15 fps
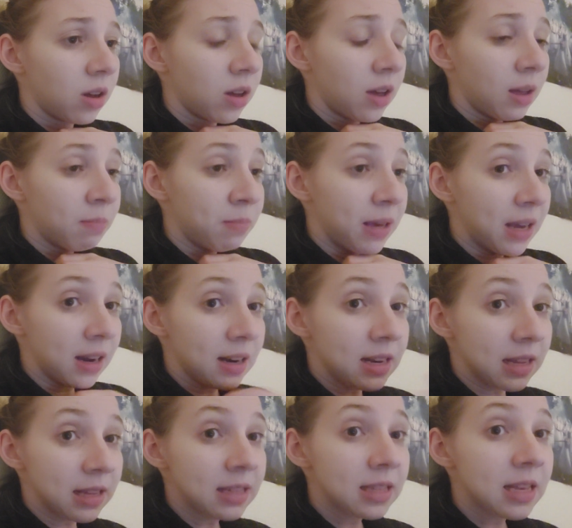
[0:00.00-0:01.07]
and be
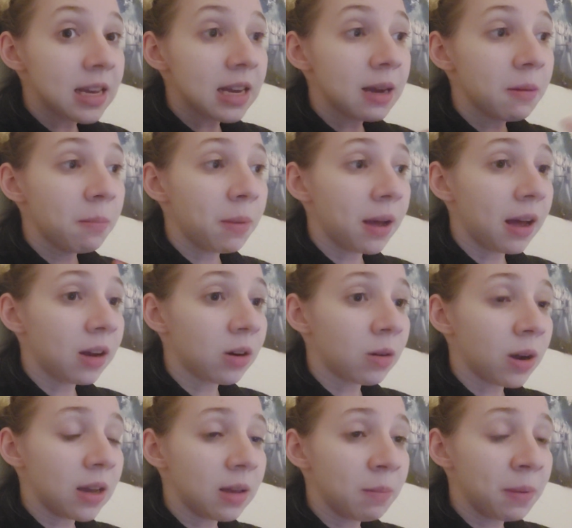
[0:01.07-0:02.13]
idealistic, but
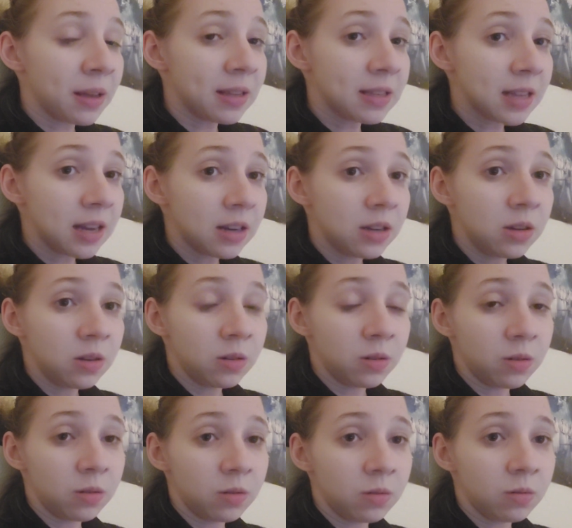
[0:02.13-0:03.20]
instead
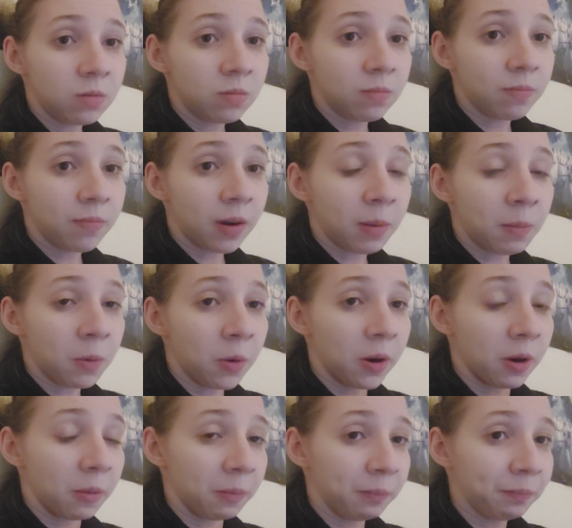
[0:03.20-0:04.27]
you are
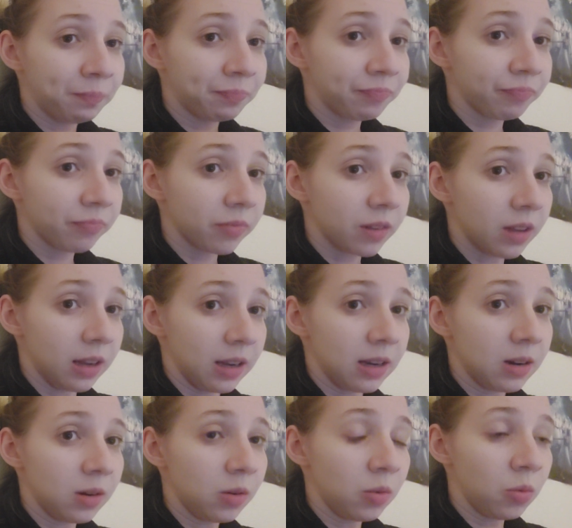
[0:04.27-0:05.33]
more
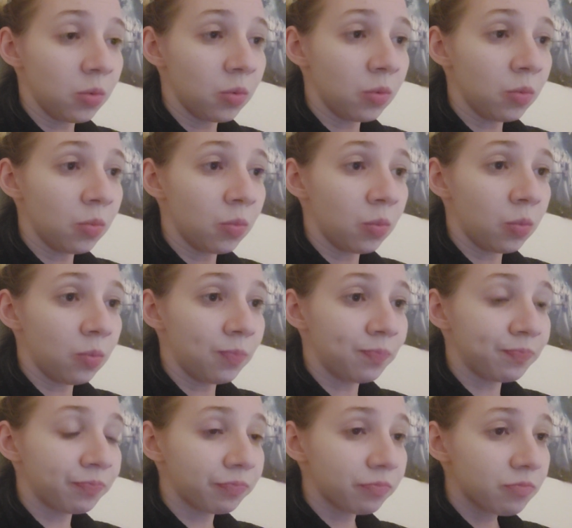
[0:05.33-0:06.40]
like, you
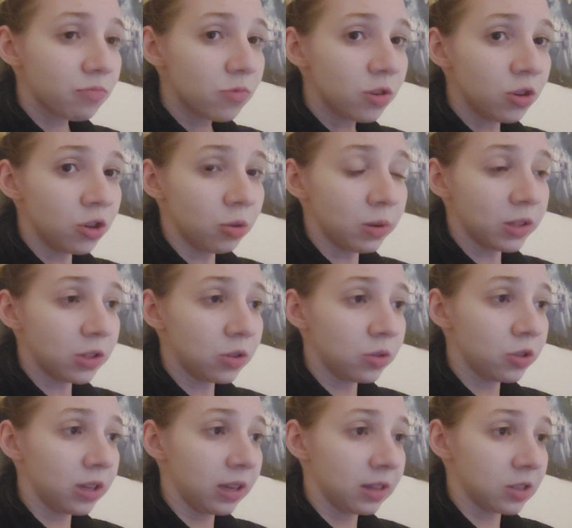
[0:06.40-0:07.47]
don't want to do
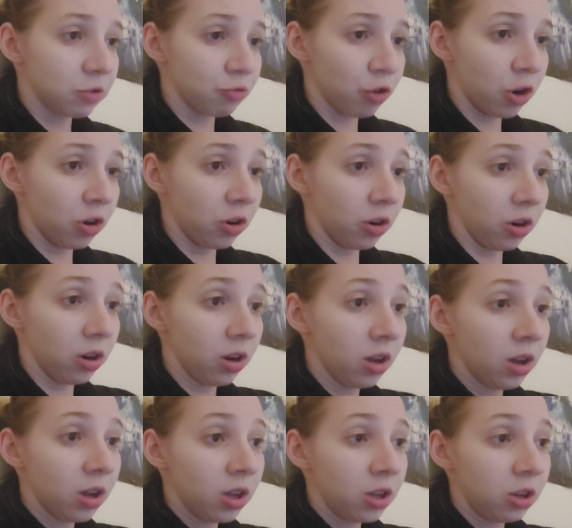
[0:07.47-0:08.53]
things wrong.
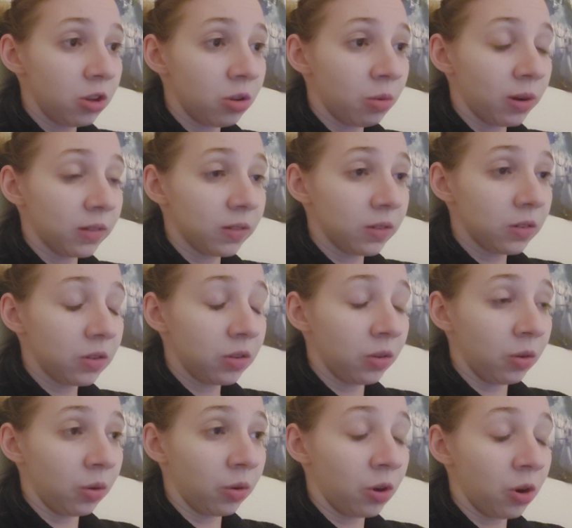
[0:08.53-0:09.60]
You don't want
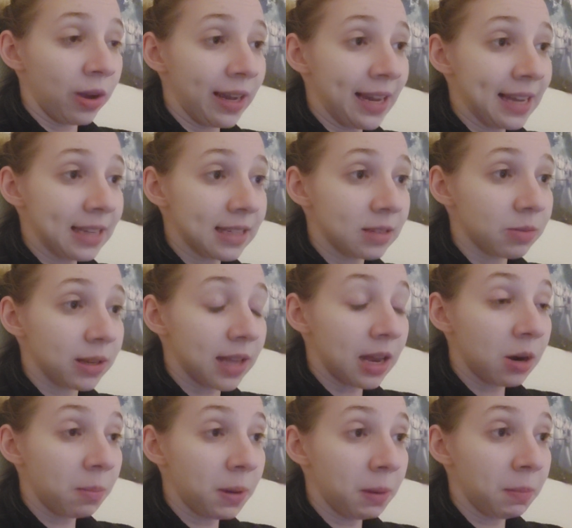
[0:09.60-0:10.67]
to go against what
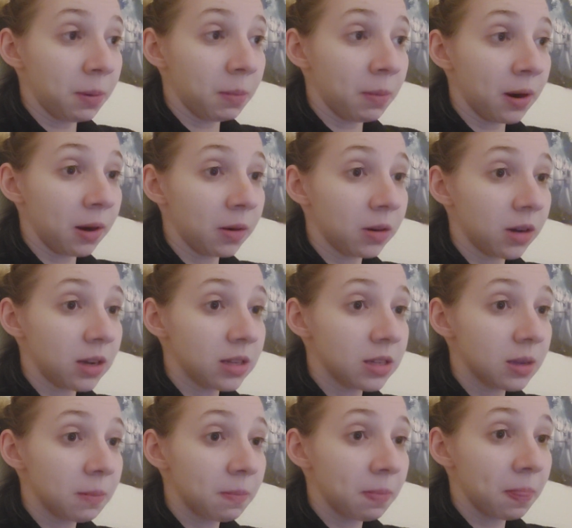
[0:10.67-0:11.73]
other people prioritize,